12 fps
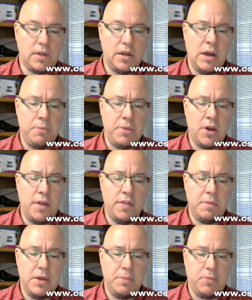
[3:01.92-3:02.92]
Now, beyond
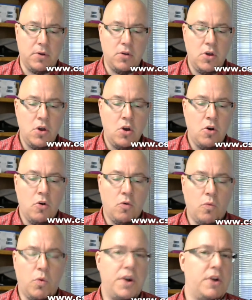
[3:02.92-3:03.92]
the people,
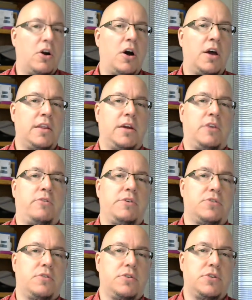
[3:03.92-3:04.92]
what are your online
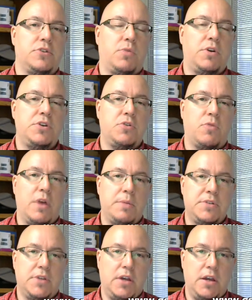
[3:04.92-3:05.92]
resources? What is your
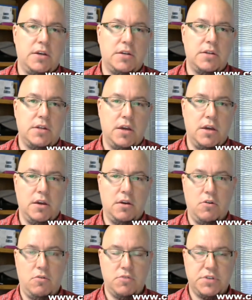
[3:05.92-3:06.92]
website
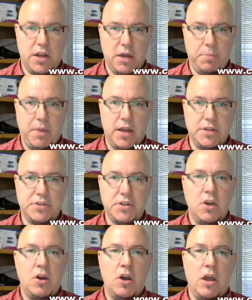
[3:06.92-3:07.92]
set up
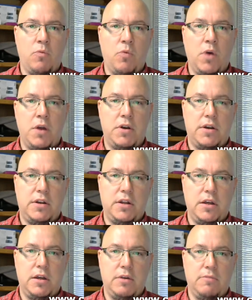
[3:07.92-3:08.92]
as, and what
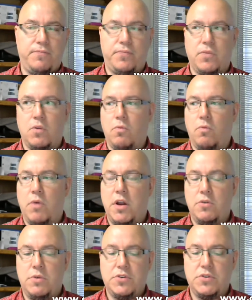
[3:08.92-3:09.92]

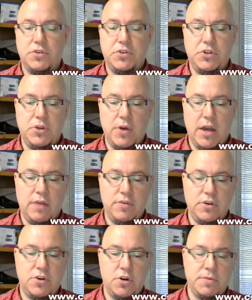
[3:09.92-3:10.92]
other resources do you have
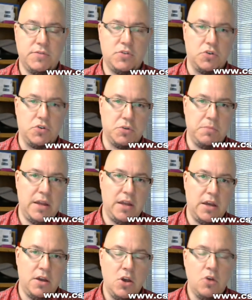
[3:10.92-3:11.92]
in terms of social
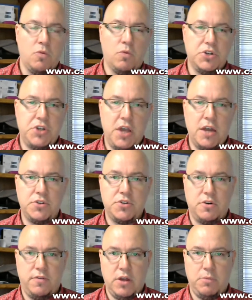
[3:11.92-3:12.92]
media? What channels
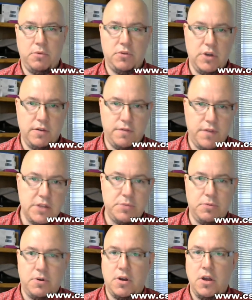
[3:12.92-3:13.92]
are available? Do you have
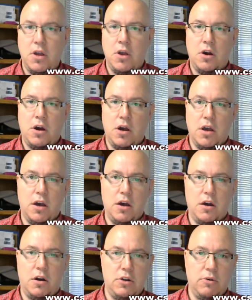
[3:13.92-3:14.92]
Facebook?
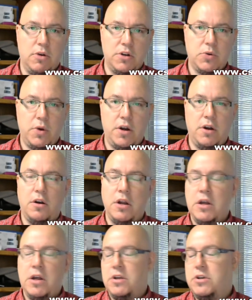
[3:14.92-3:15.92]
Are you on Twitter?
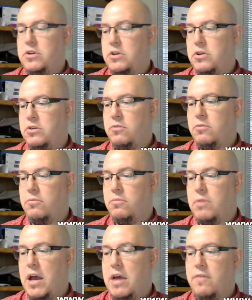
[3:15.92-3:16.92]
Do
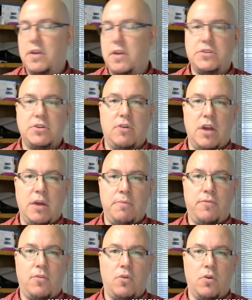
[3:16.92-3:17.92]
you have
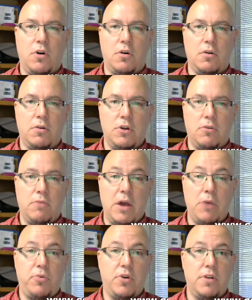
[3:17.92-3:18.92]
Instagram for
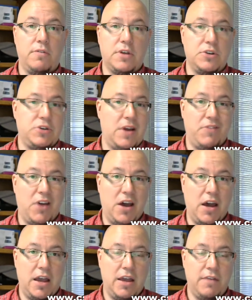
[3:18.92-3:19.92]
output of, because you have a
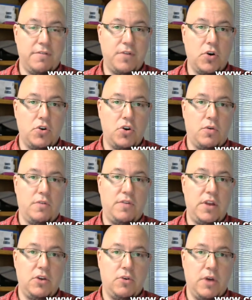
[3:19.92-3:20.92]
high photo or
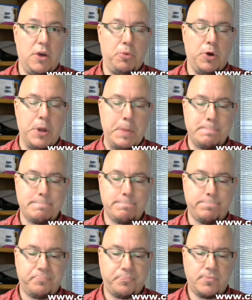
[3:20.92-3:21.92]
video output?
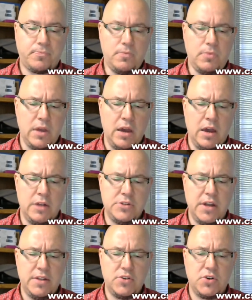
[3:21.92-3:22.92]

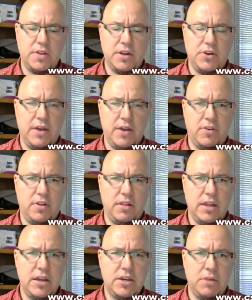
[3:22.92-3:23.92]
So that sort of thing. Do you have a
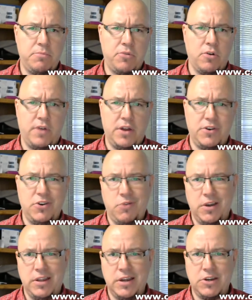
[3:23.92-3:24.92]
LinkedIn profile? Do you
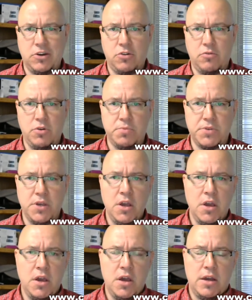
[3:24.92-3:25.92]
run LinkedIn
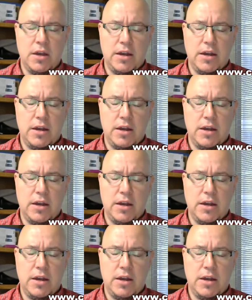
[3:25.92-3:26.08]
groups?